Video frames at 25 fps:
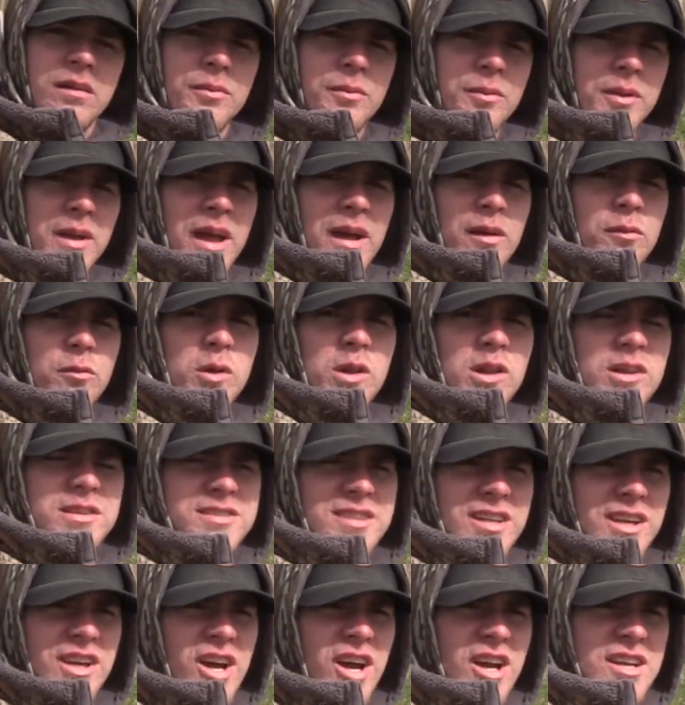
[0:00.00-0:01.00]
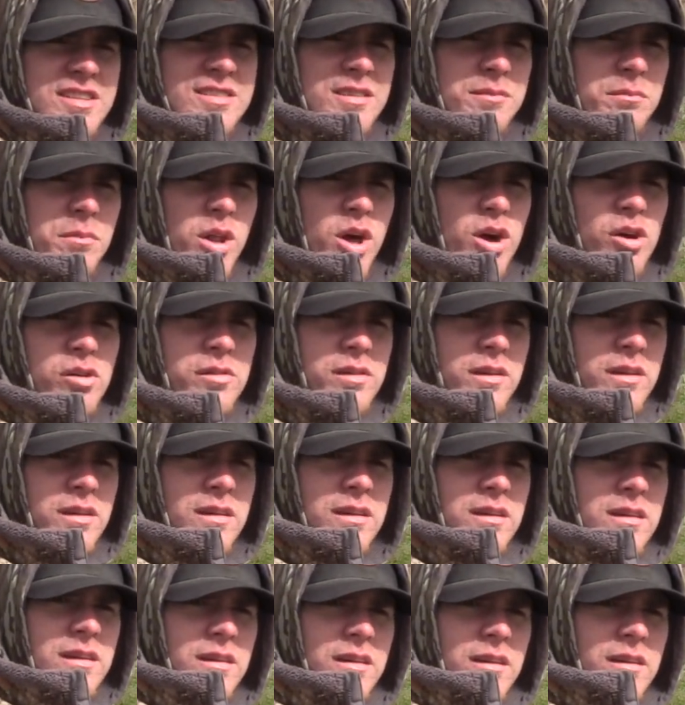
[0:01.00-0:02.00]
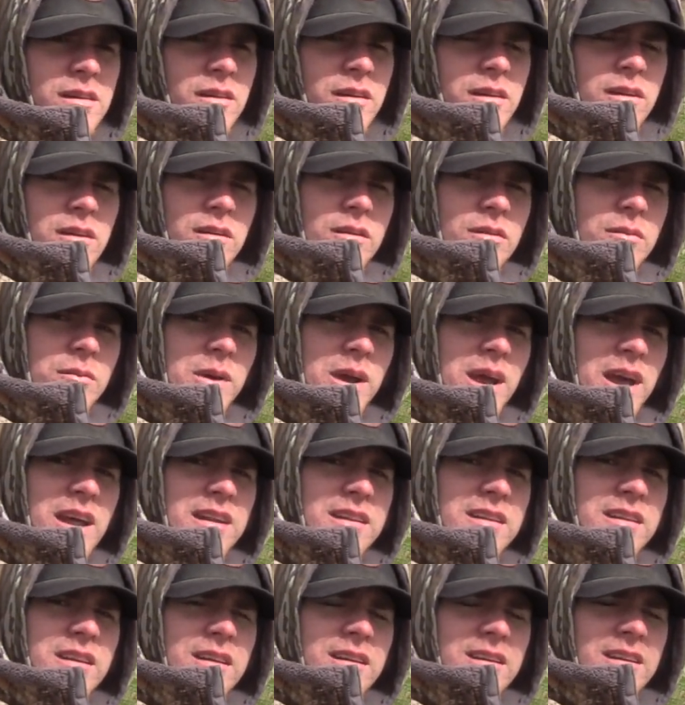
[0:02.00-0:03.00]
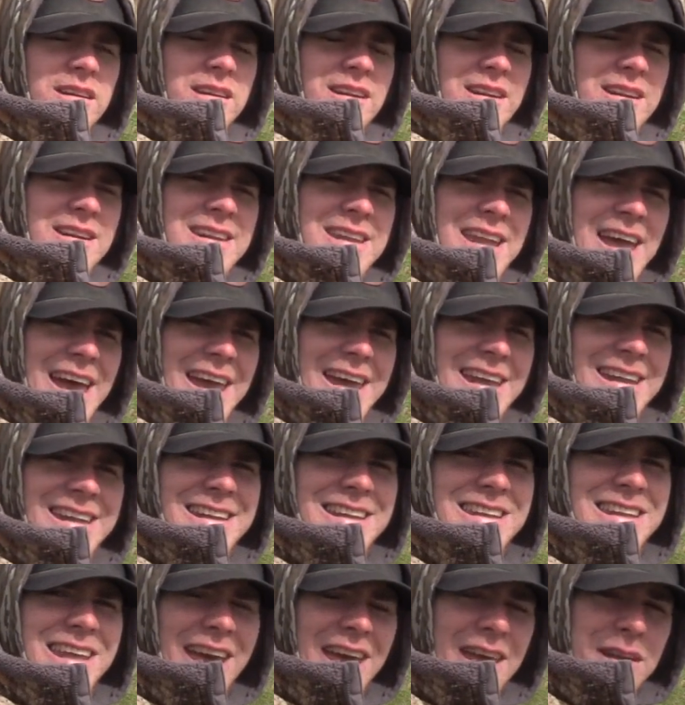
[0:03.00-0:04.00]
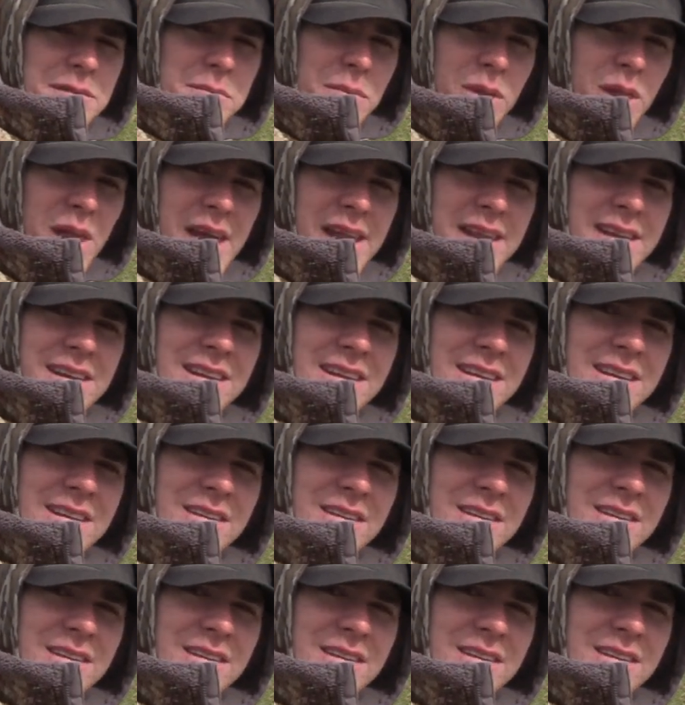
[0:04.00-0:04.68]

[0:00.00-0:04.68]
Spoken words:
We got Wilson custom load. We got a 9 and 10 blend,